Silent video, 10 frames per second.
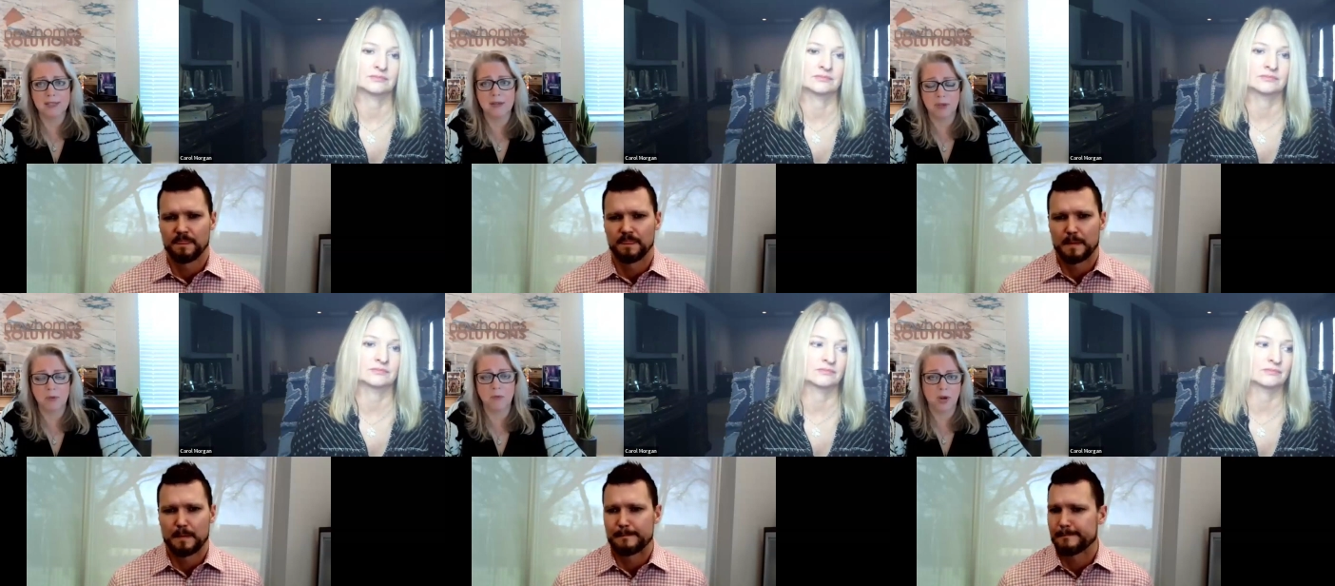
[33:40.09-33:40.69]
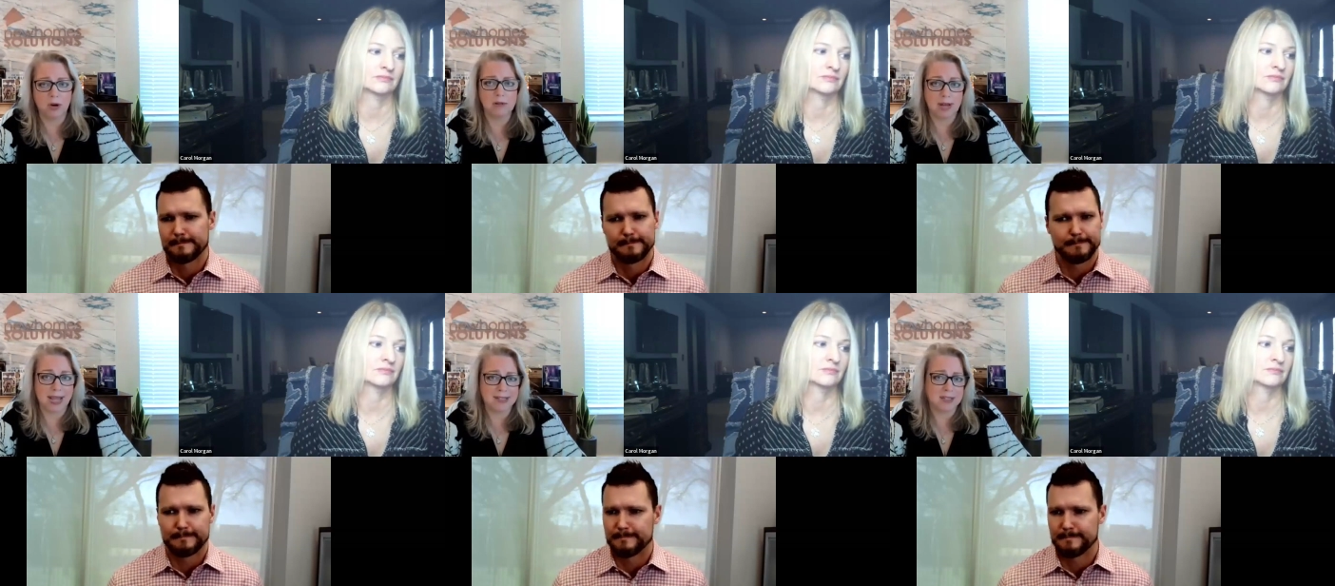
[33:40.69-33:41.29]
Speaker 1: This is something we
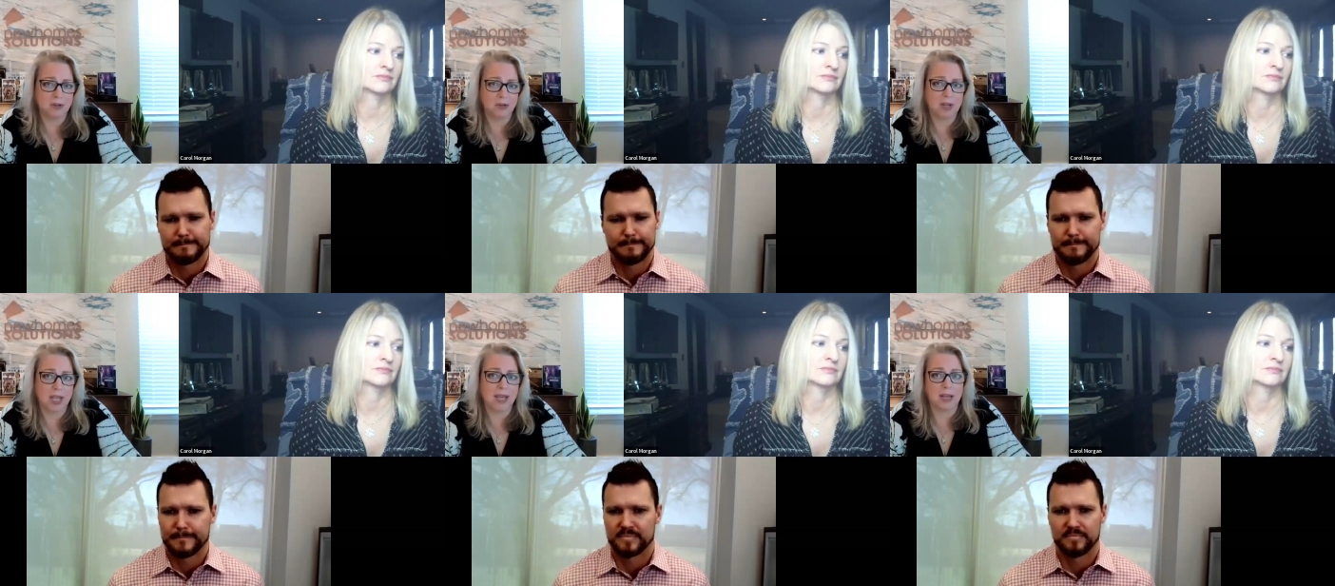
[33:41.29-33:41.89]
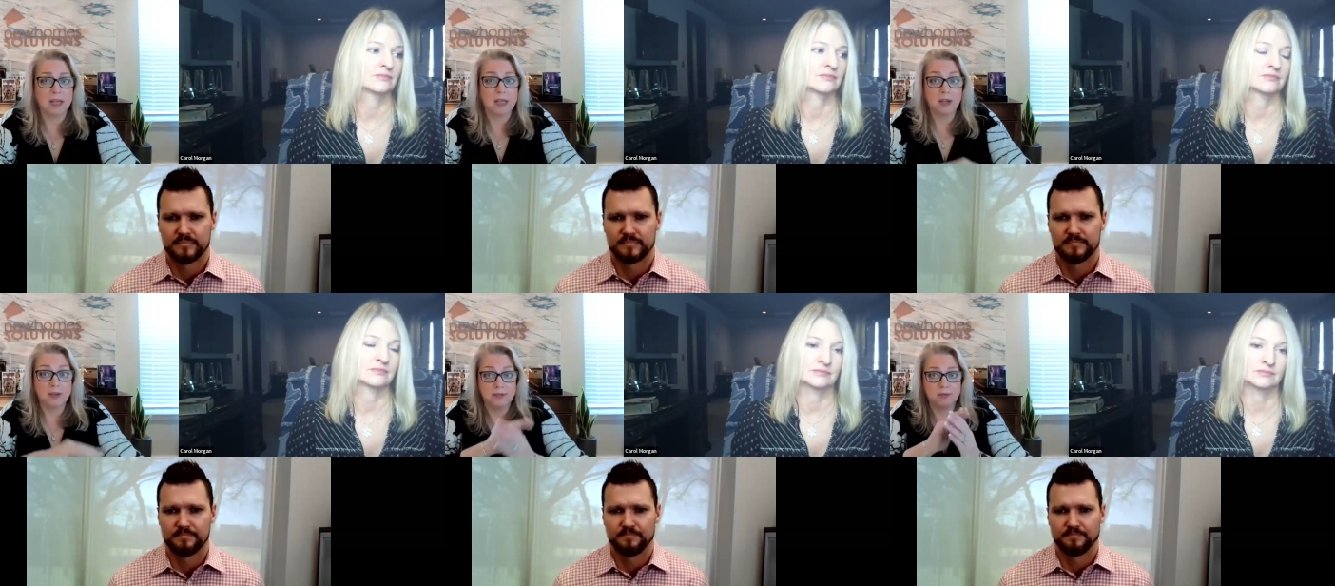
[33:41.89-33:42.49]
are asking you to kind of